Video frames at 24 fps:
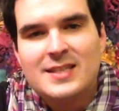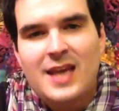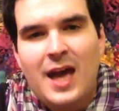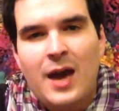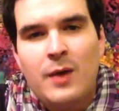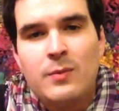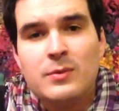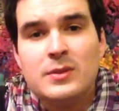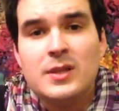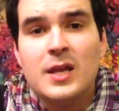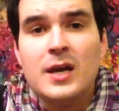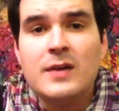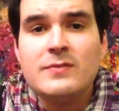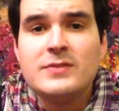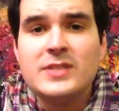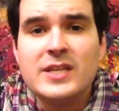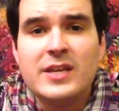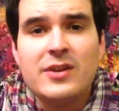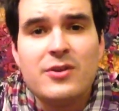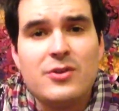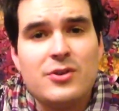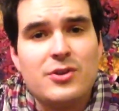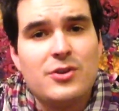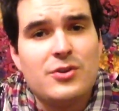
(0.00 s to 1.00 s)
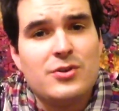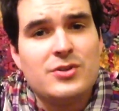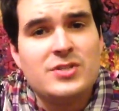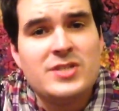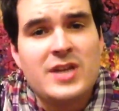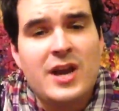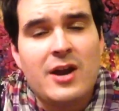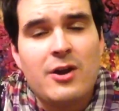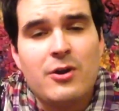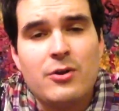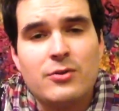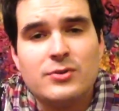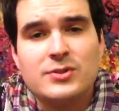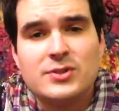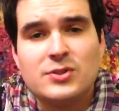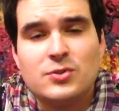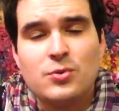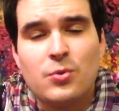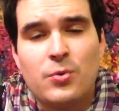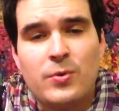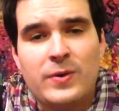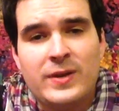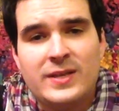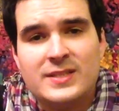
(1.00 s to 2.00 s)
I would love to hear your tarot
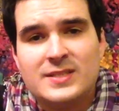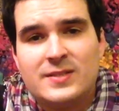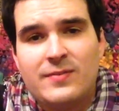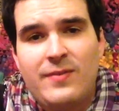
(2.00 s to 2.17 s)
stories